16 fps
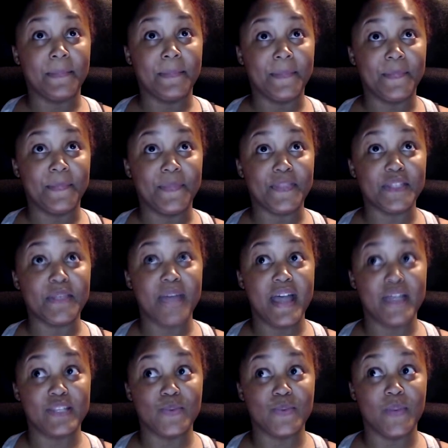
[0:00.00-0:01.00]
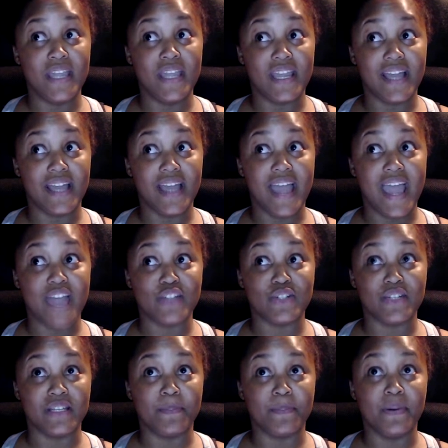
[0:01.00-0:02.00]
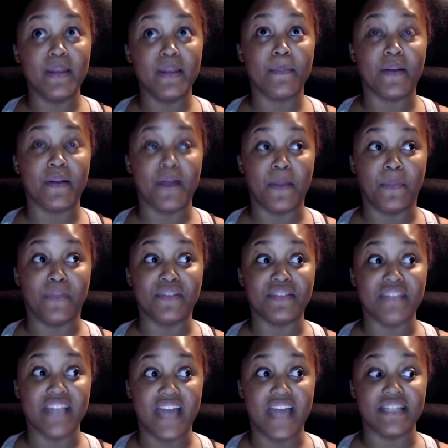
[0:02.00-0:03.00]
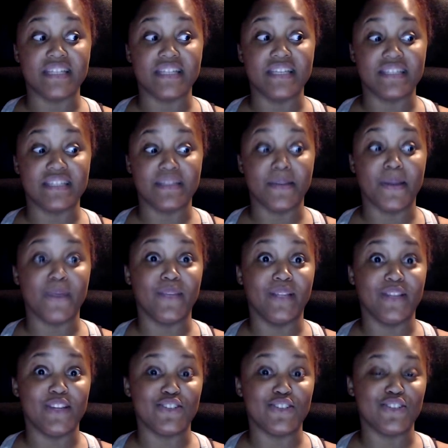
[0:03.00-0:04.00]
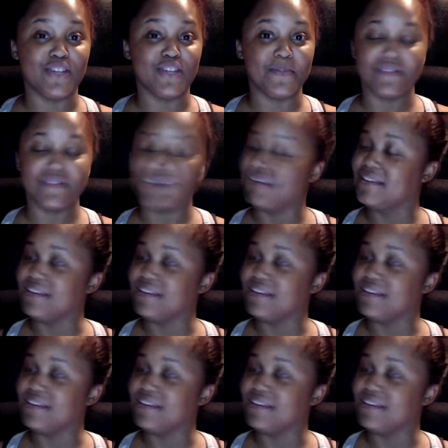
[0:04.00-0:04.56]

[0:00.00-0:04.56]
this past week, I actually put up a couple of statuses about relationships, and